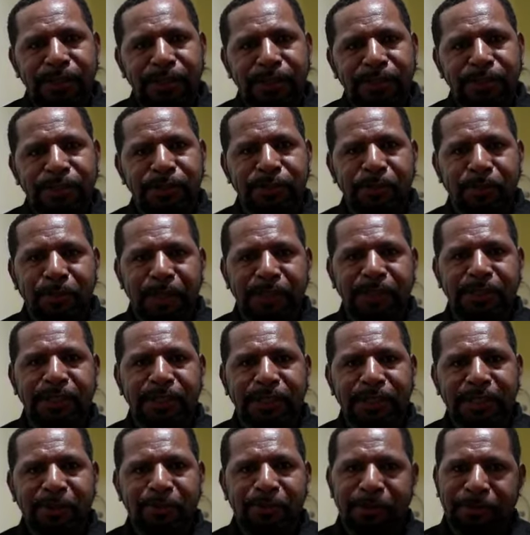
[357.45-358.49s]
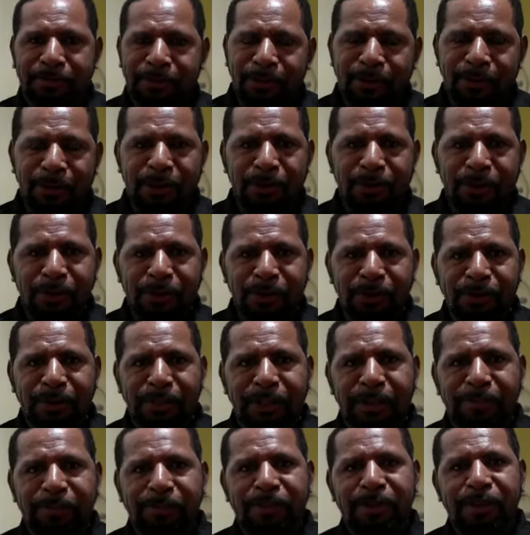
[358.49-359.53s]
So basically, before we recruit
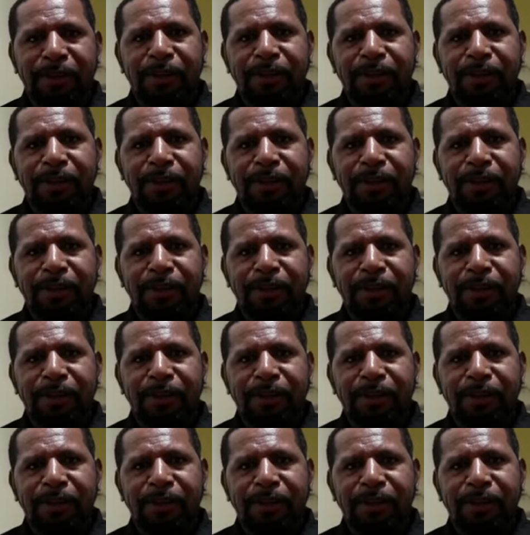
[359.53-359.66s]
them,